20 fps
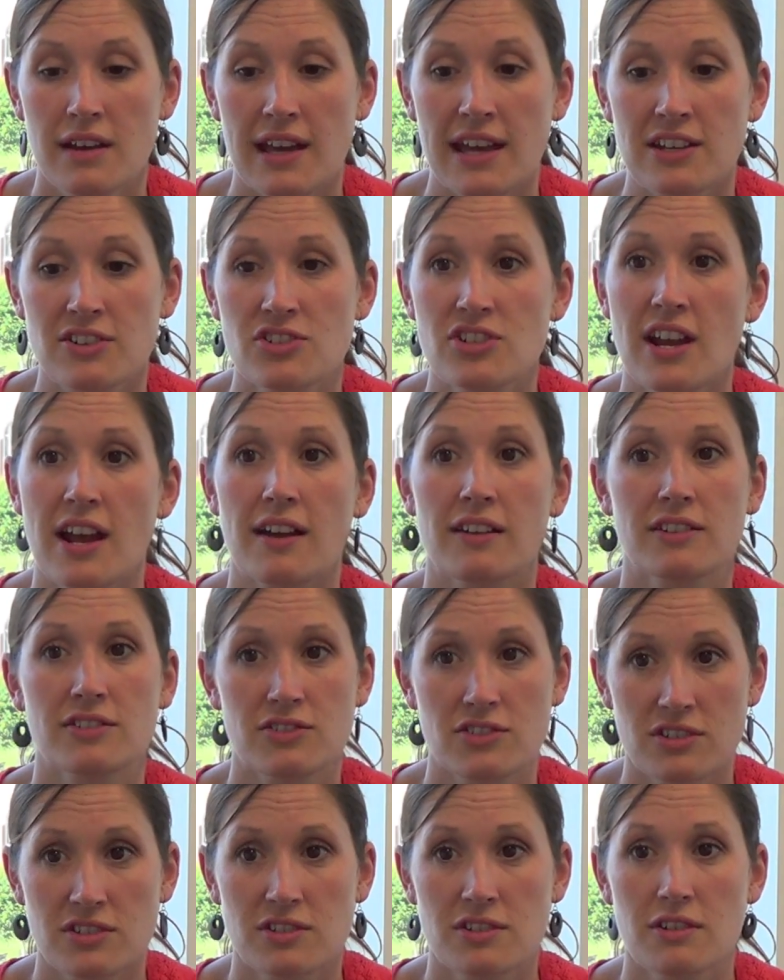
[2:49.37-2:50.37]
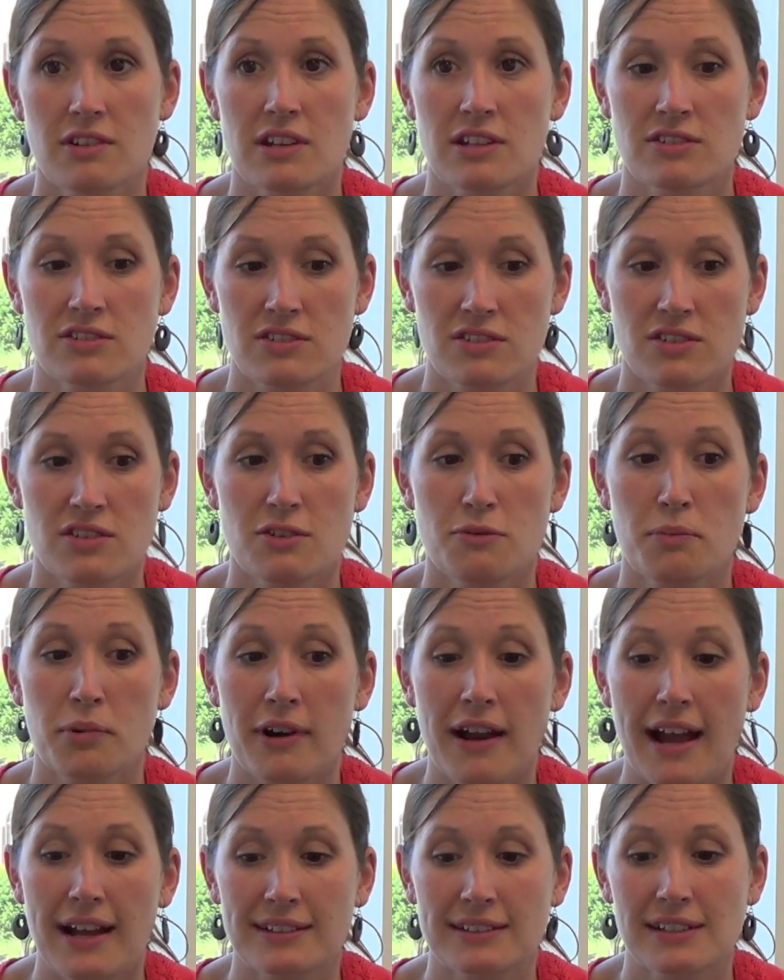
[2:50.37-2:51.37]
and challenge the students to
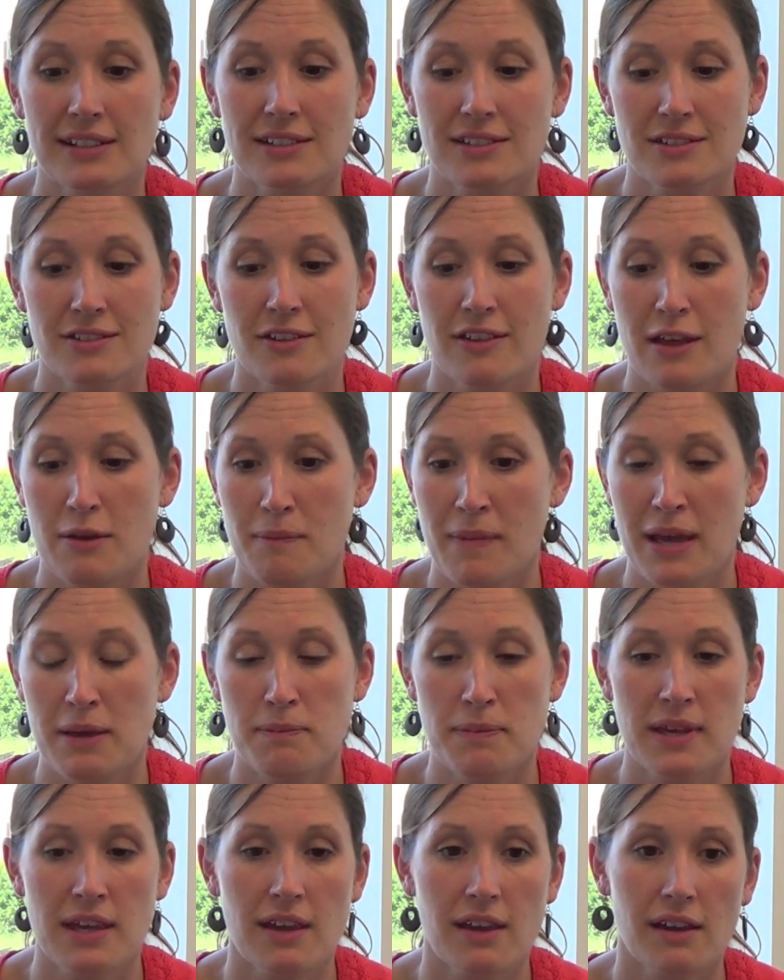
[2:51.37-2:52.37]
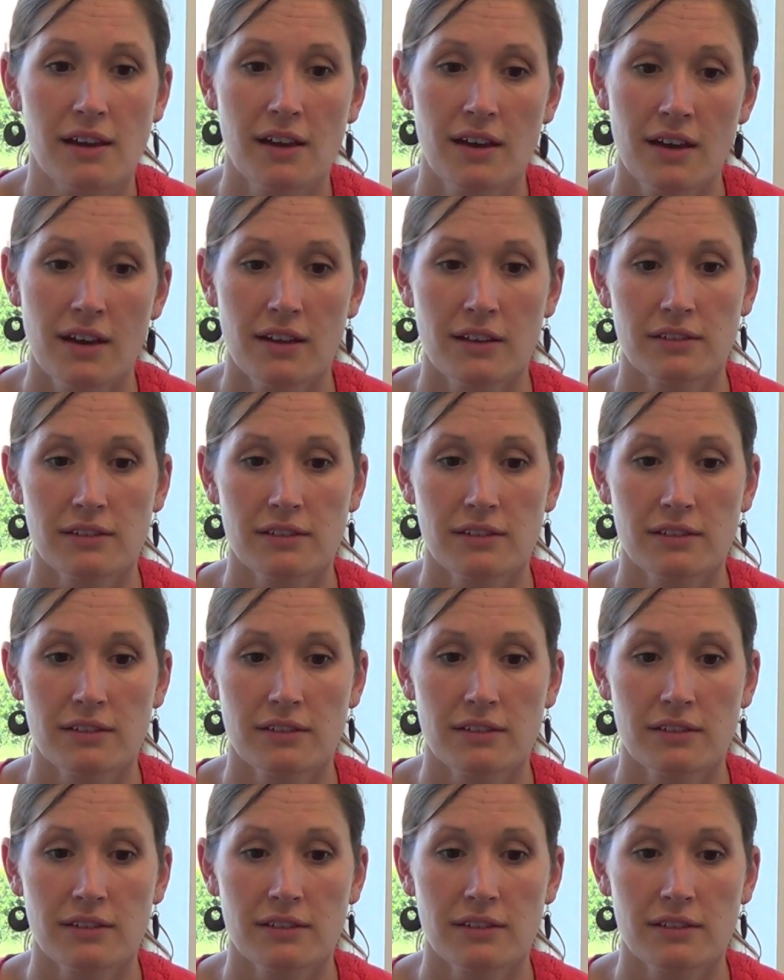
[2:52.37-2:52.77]
practice. So that might be,